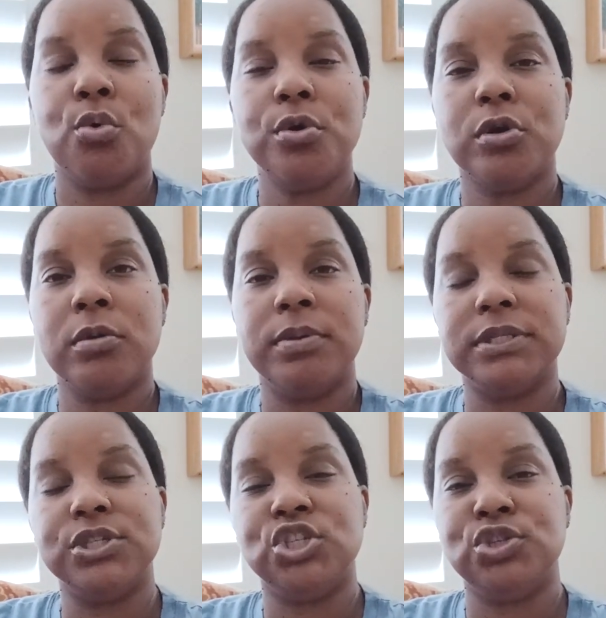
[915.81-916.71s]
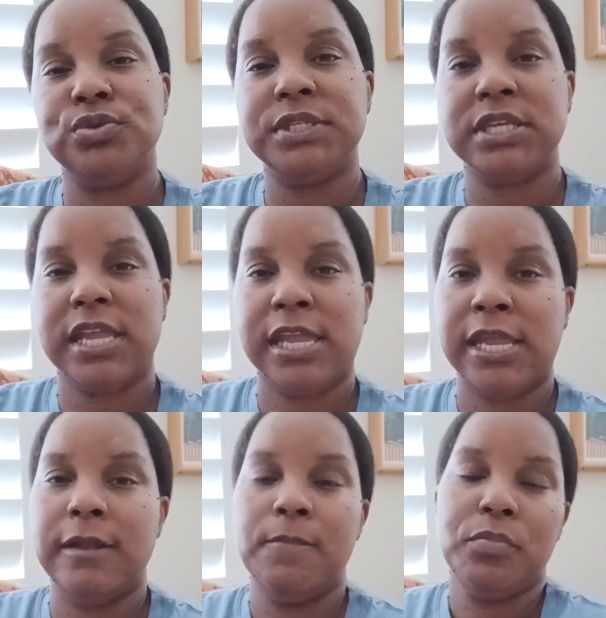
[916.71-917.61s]
order, but to choose to
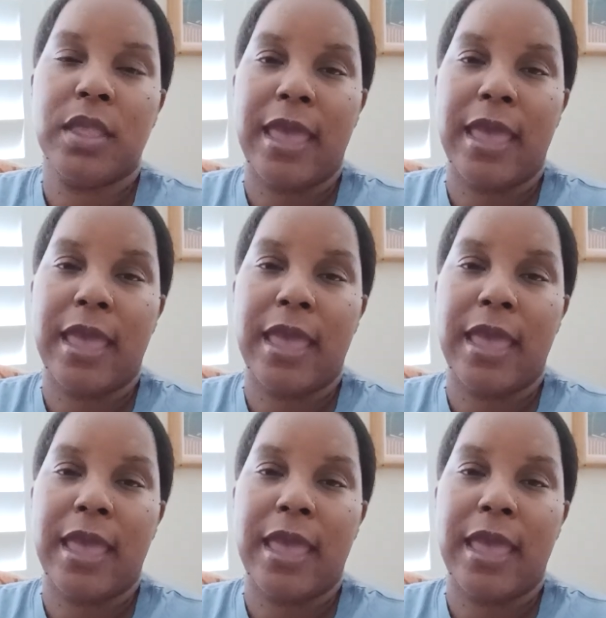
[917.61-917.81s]
eat